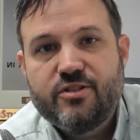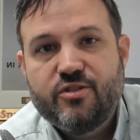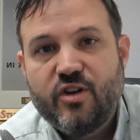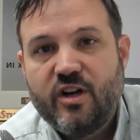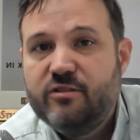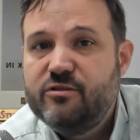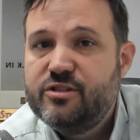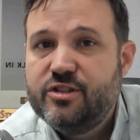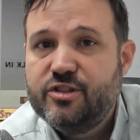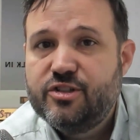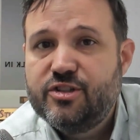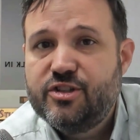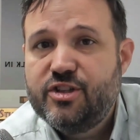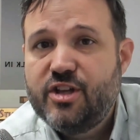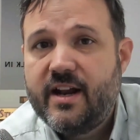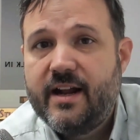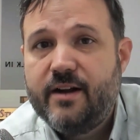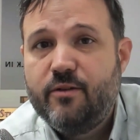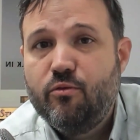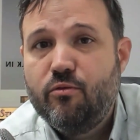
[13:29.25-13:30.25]
so I just
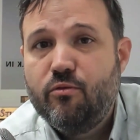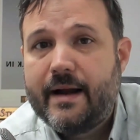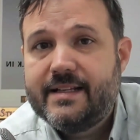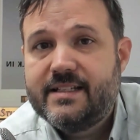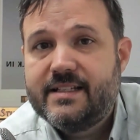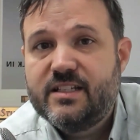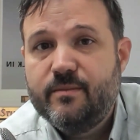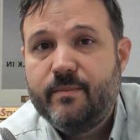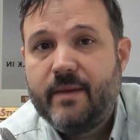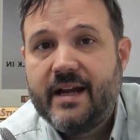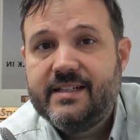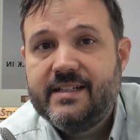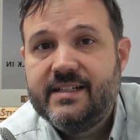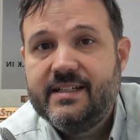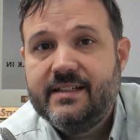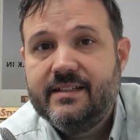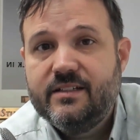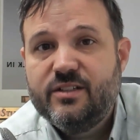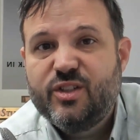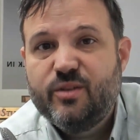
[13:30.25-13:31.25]
thought I'd write some
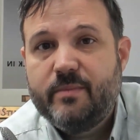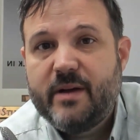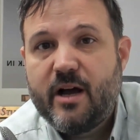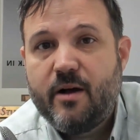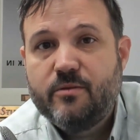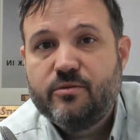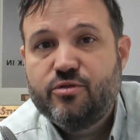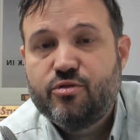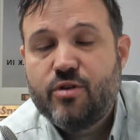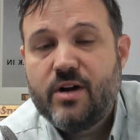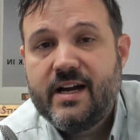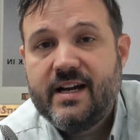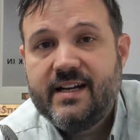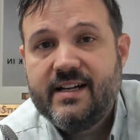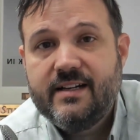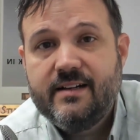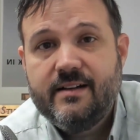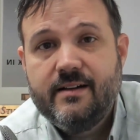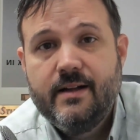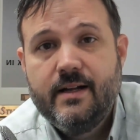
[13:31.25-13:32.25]
ideas about
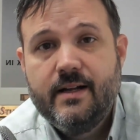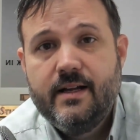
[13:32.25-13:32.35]
trading.